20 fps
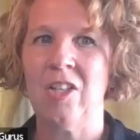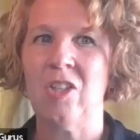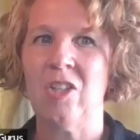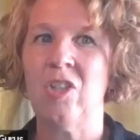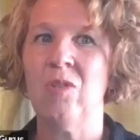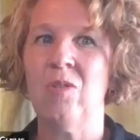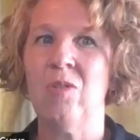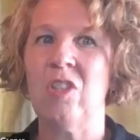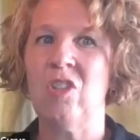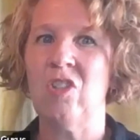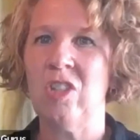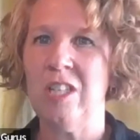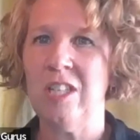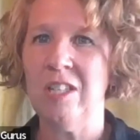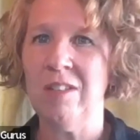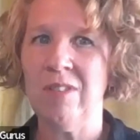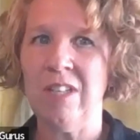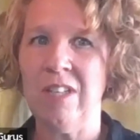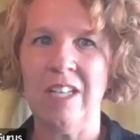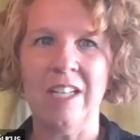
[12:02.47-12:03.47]
To
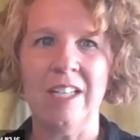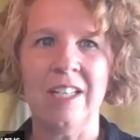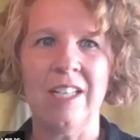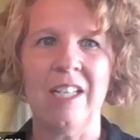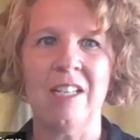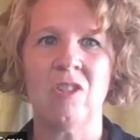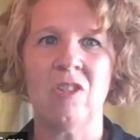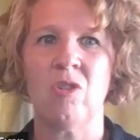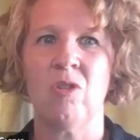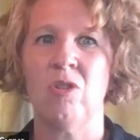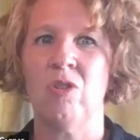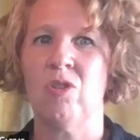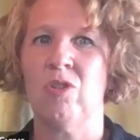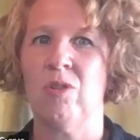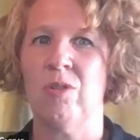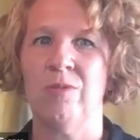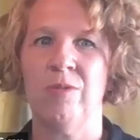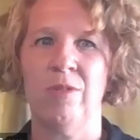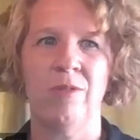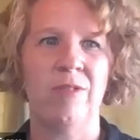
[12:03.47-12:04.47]
achieve it, it's
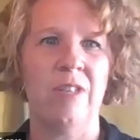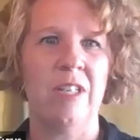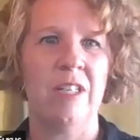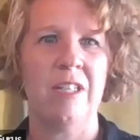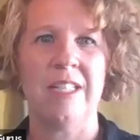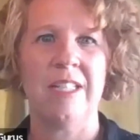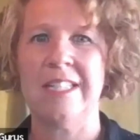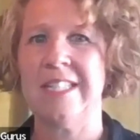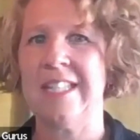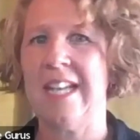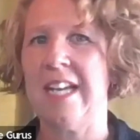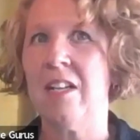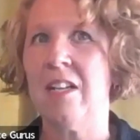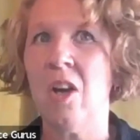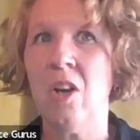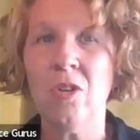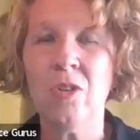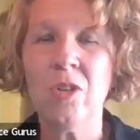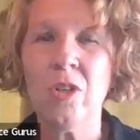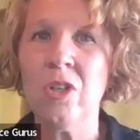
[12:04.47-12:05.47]
crucial for various
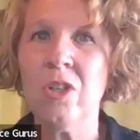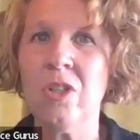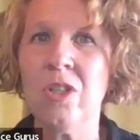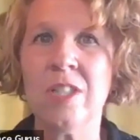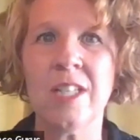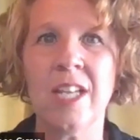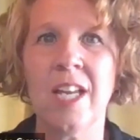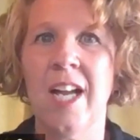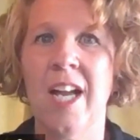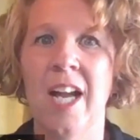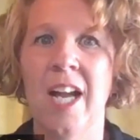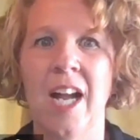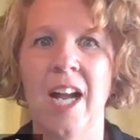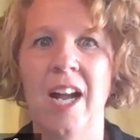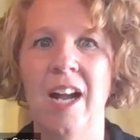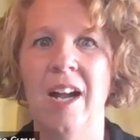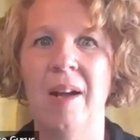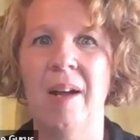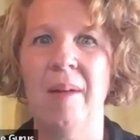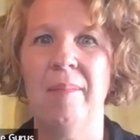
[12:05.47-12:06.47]
stakeholders,
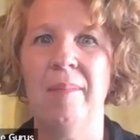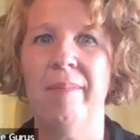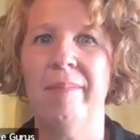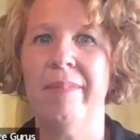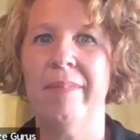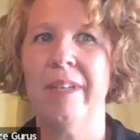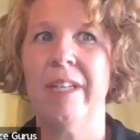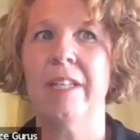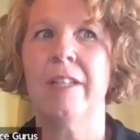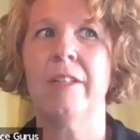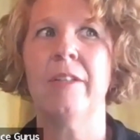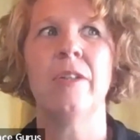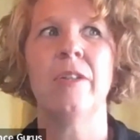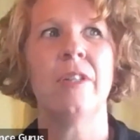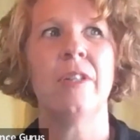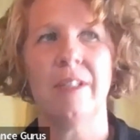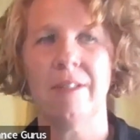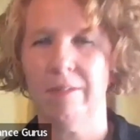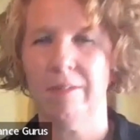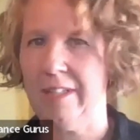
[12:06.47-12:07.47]

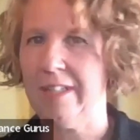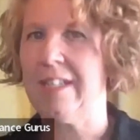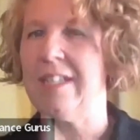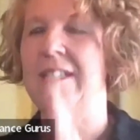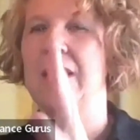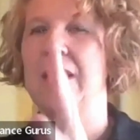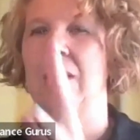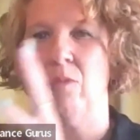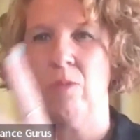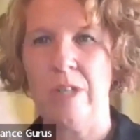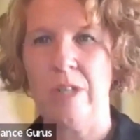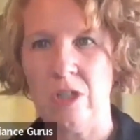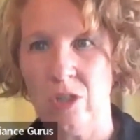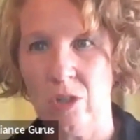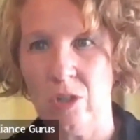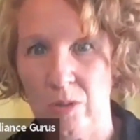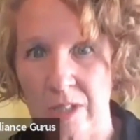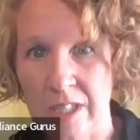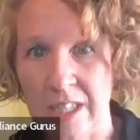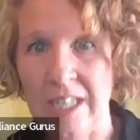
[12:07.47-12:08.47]
including, like I said,
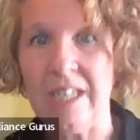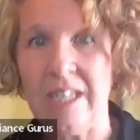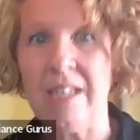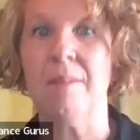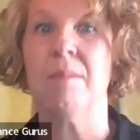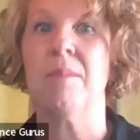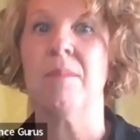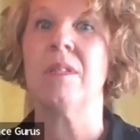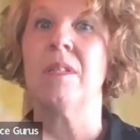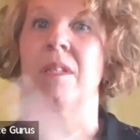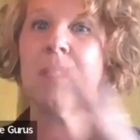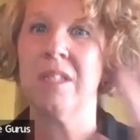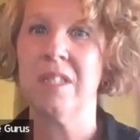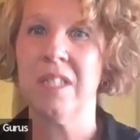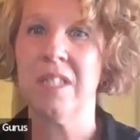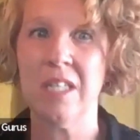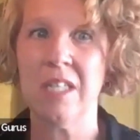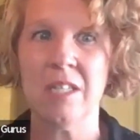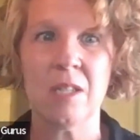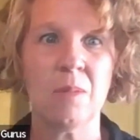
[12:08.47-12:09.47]
regional teams,
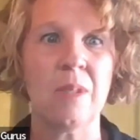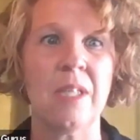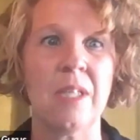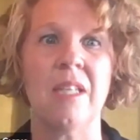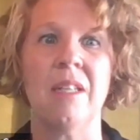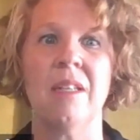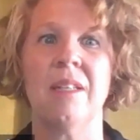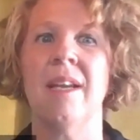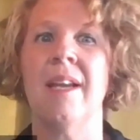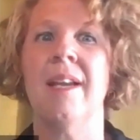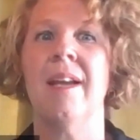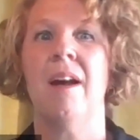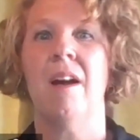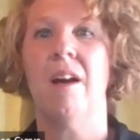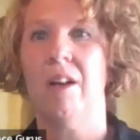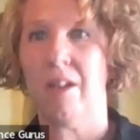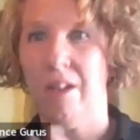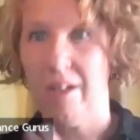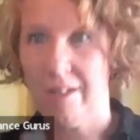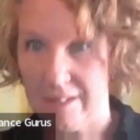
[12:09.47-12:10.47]
C-suite,
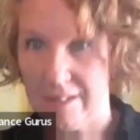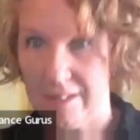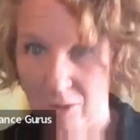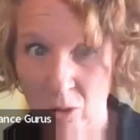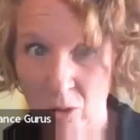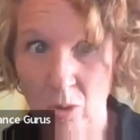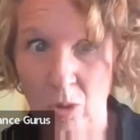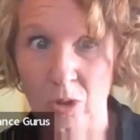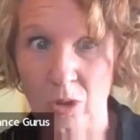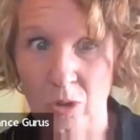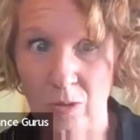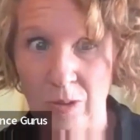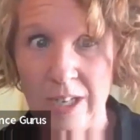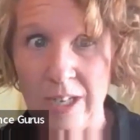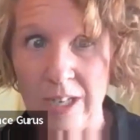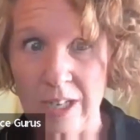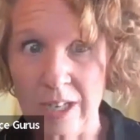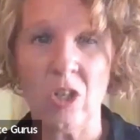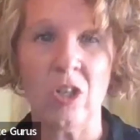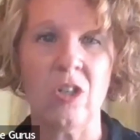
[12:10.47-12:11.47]
school
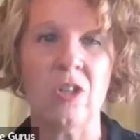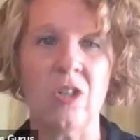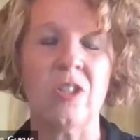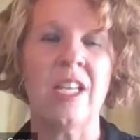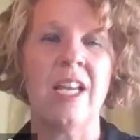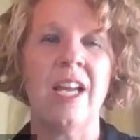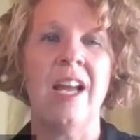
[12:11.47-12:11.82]
directors.